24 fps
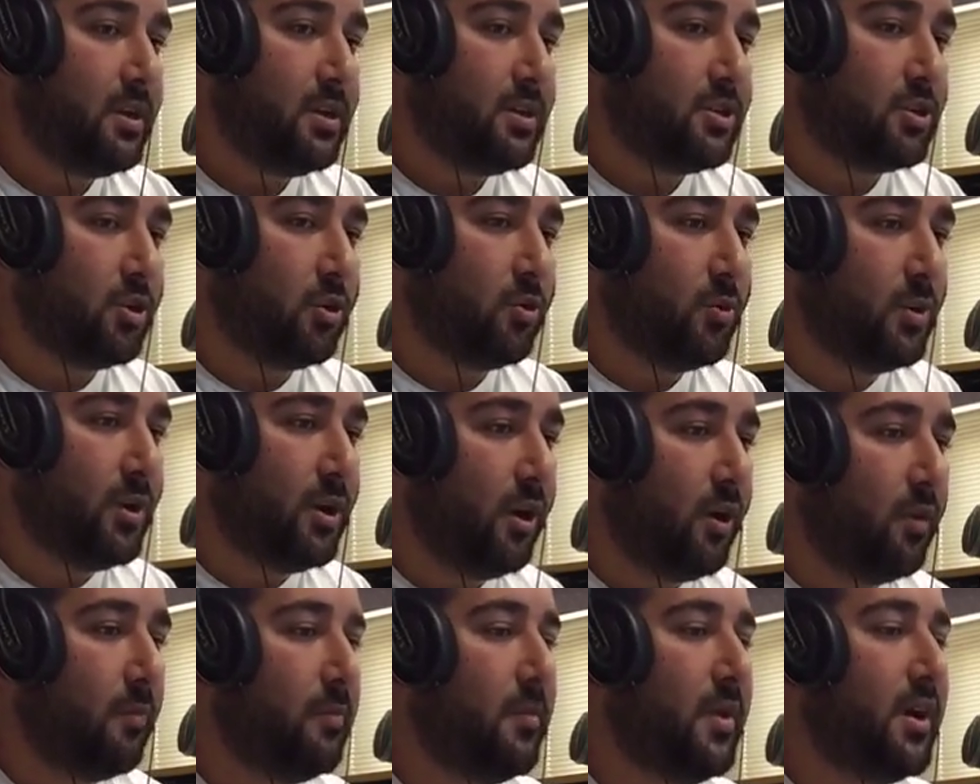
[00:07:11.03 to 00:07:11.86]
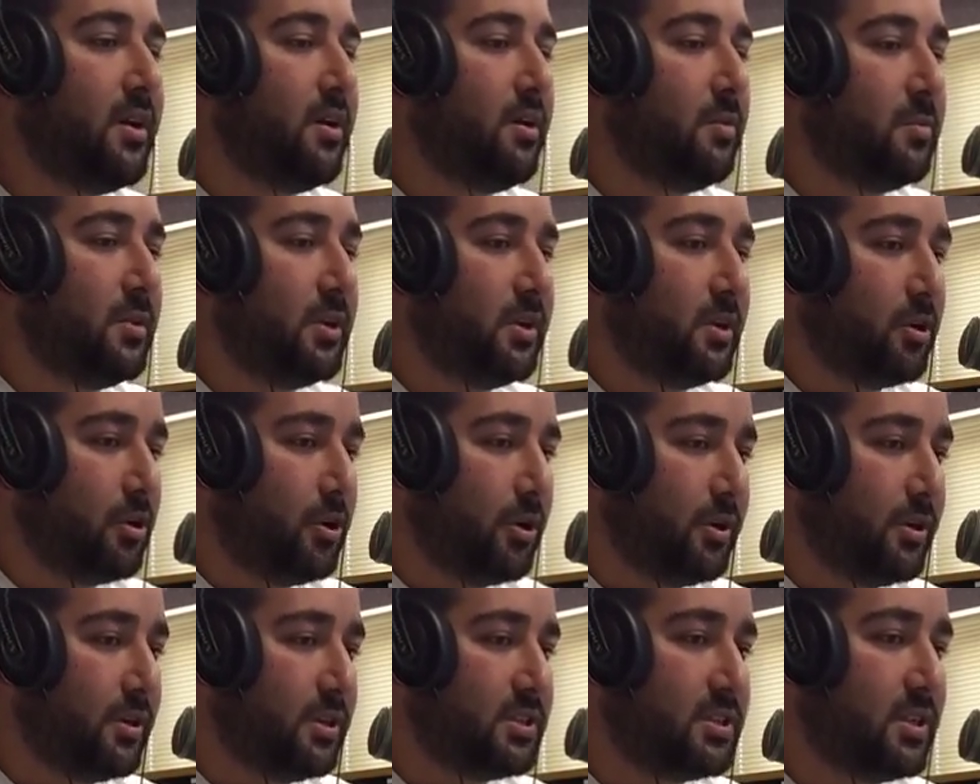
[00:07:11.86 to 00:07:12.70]
So we all met up in
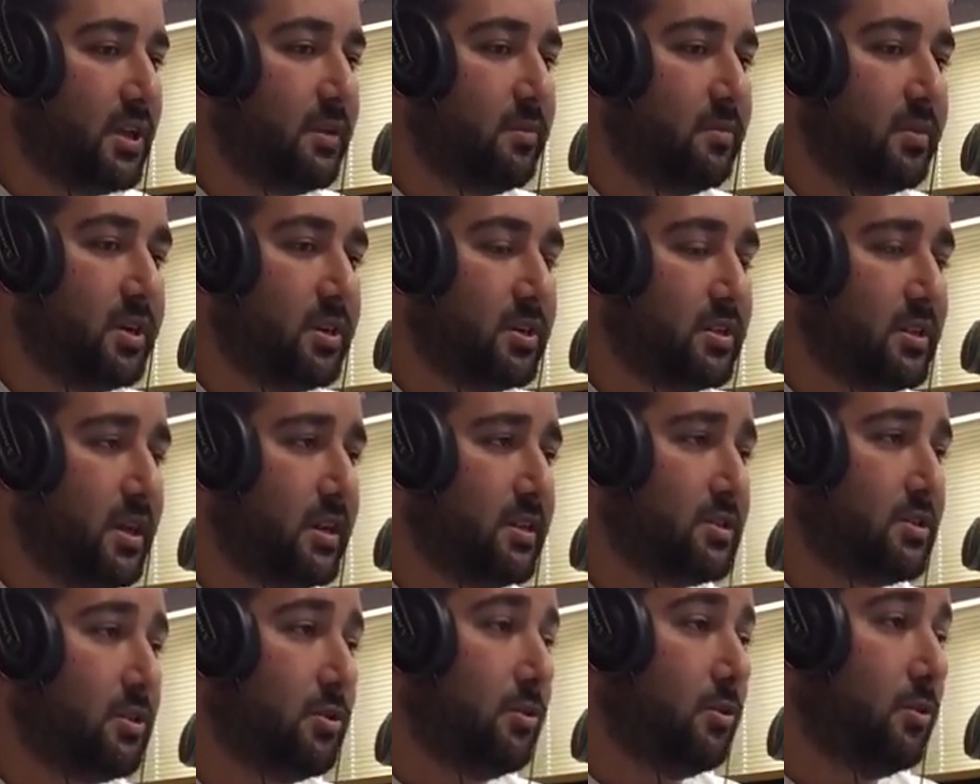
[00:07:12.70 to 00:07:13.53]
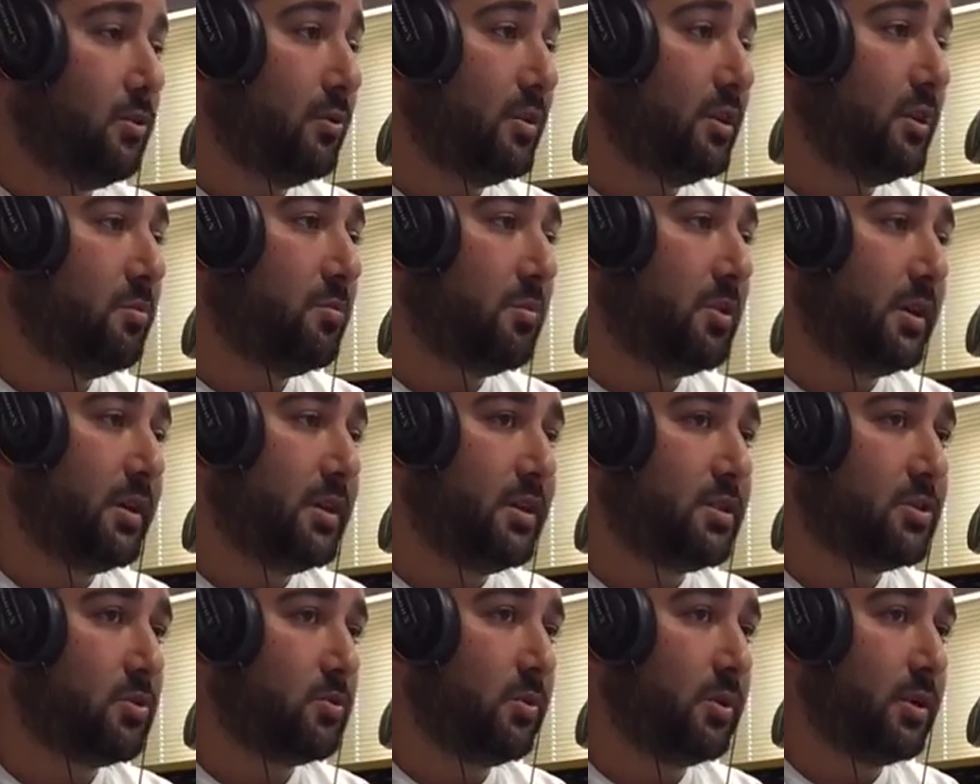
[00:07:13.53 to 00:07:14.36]
Kurdistan because that's the only
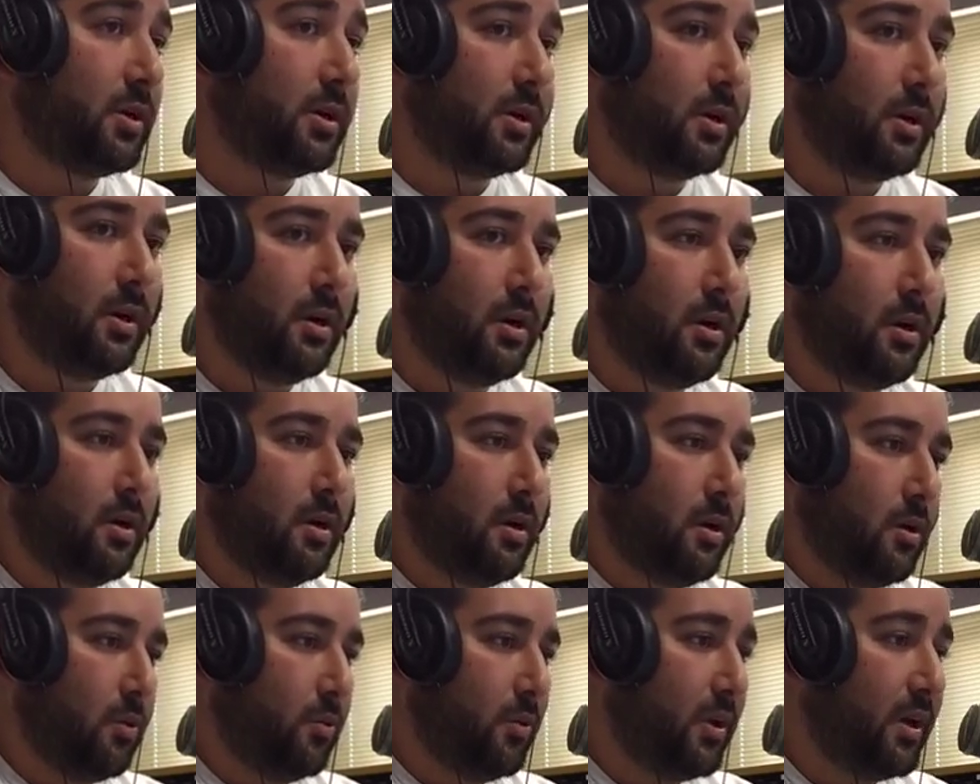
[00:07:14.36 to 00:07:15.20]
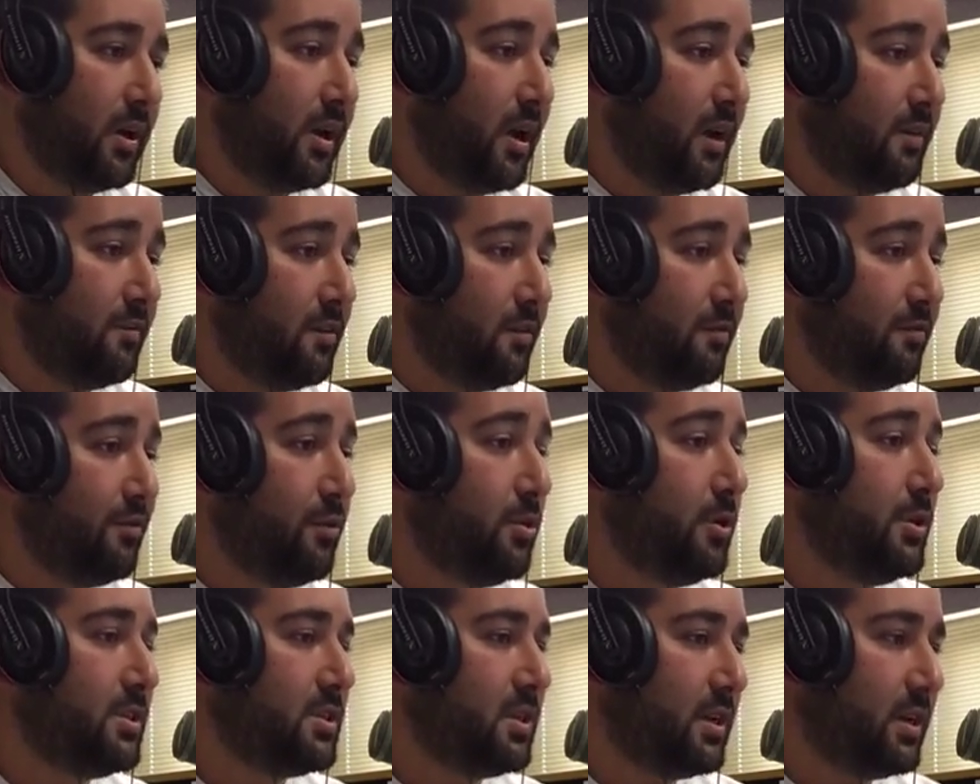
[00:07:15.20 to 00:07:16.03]
place where we could have a
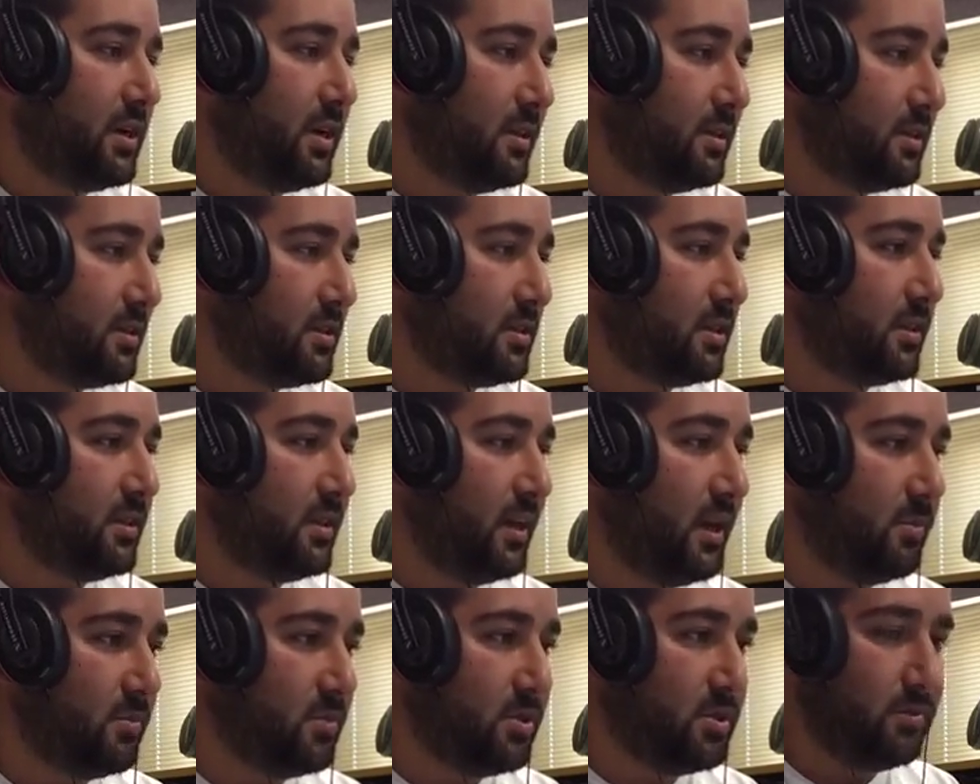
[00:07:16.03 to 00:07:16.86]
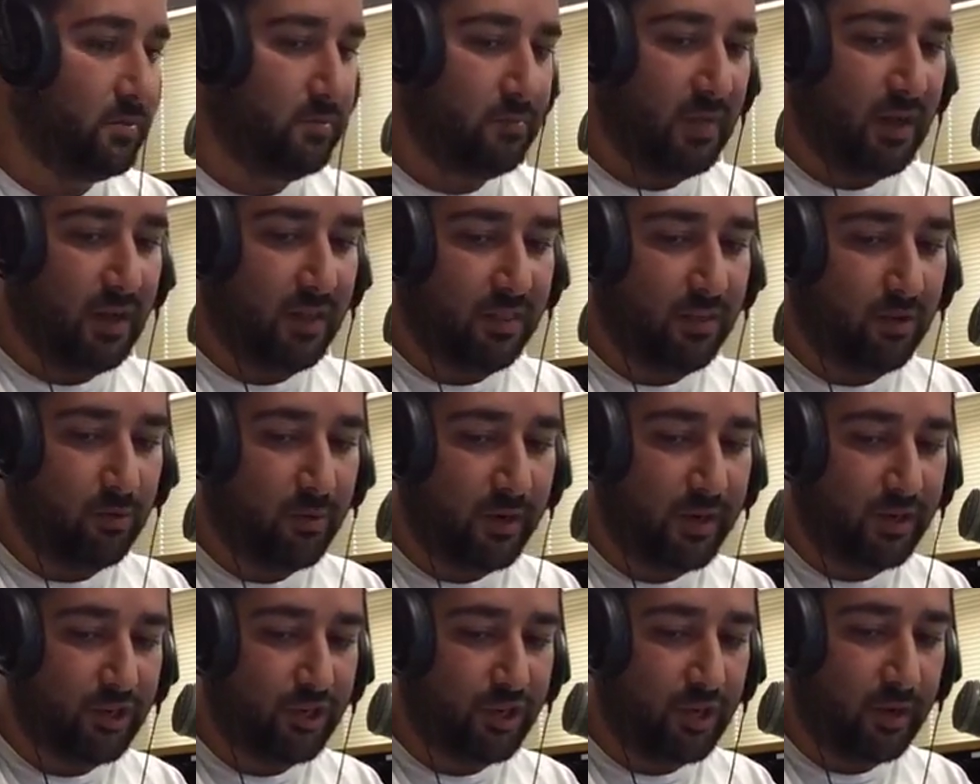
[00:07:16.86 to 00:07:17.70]
voice against Saddam's Ba'athi
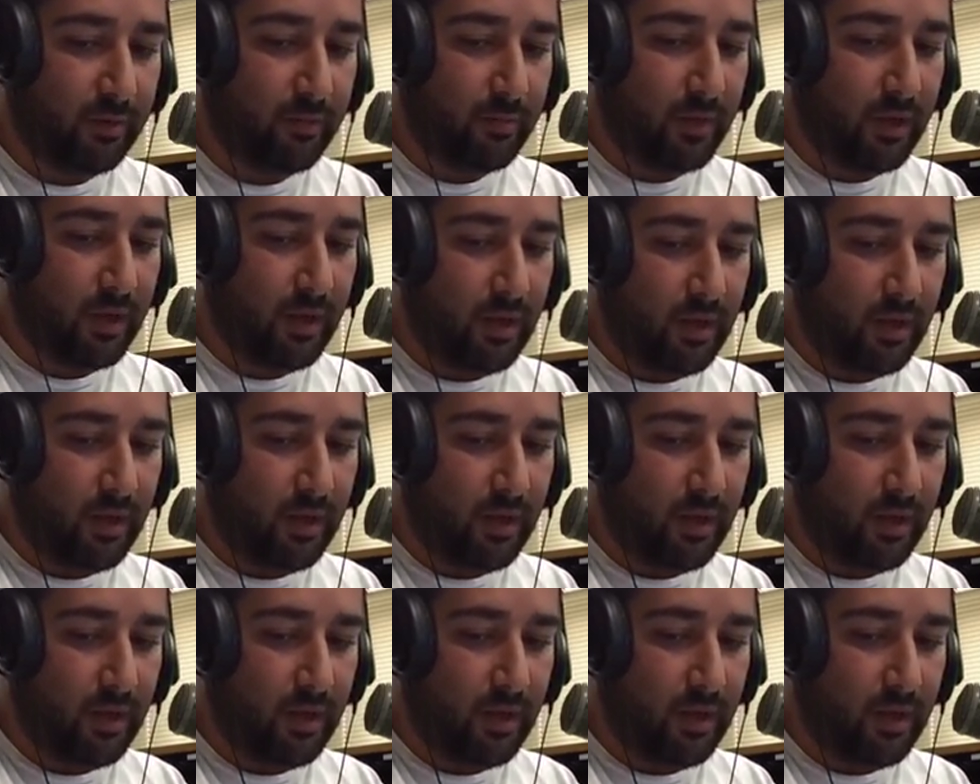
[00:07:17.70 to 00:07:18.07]
regime.